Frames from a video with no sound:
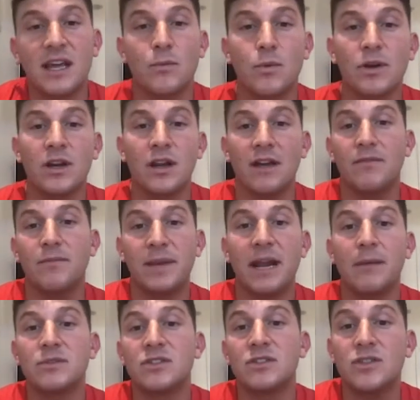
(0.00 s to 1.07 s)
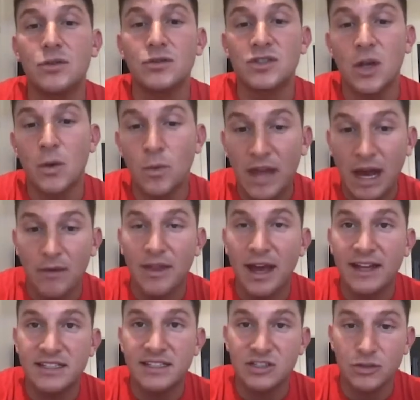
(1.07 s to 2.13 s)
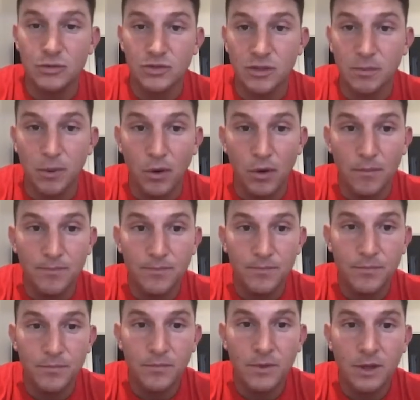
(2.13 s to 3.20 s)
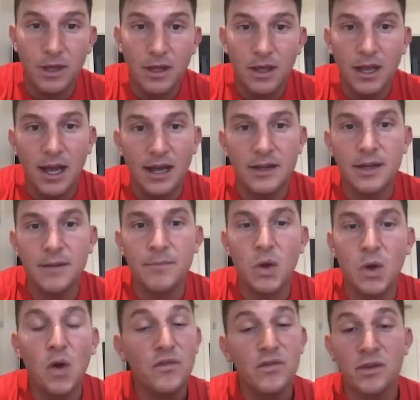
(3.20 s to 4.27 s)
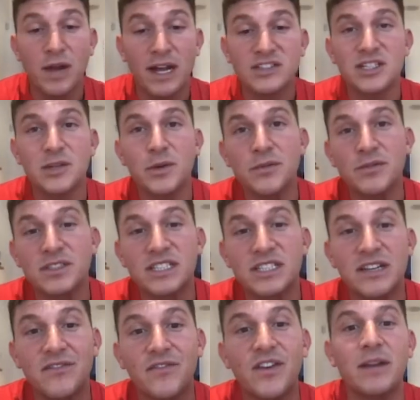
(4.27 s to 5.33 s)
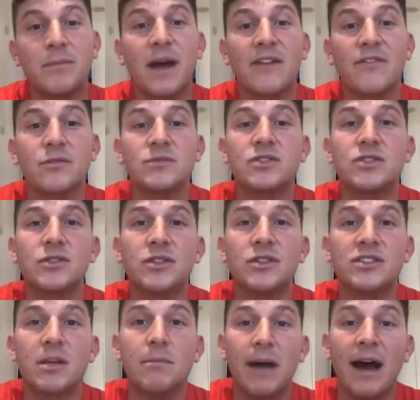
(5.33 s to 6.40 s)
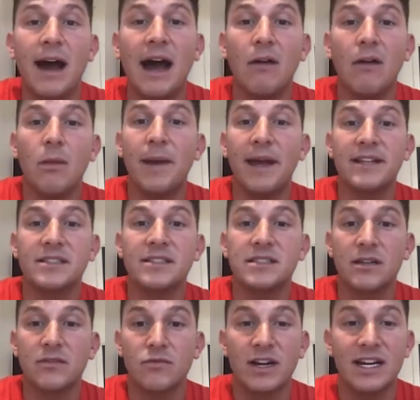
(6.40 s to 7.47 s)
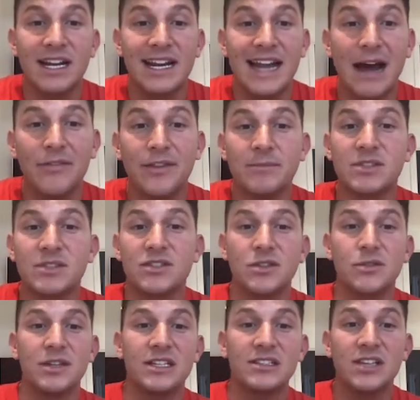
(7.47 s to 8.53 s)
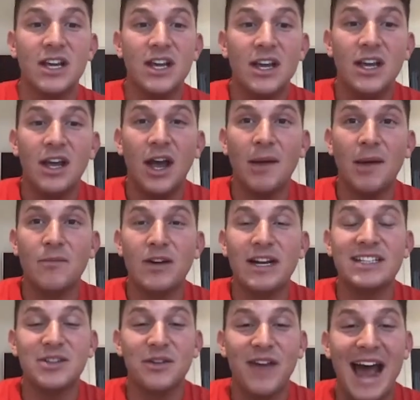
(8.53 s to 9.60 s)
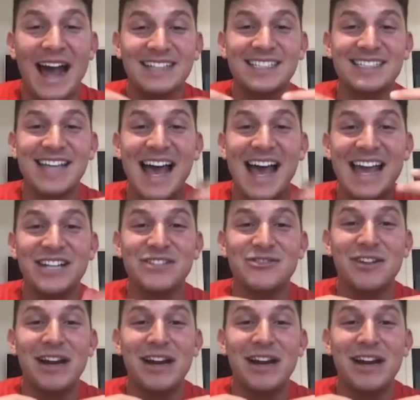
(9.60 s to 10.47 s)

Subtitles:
have been able to do so without that additional support. And then often, actually, we receive feedback from students about how the pens have really allowed them to do this and really sort of access that age-relevant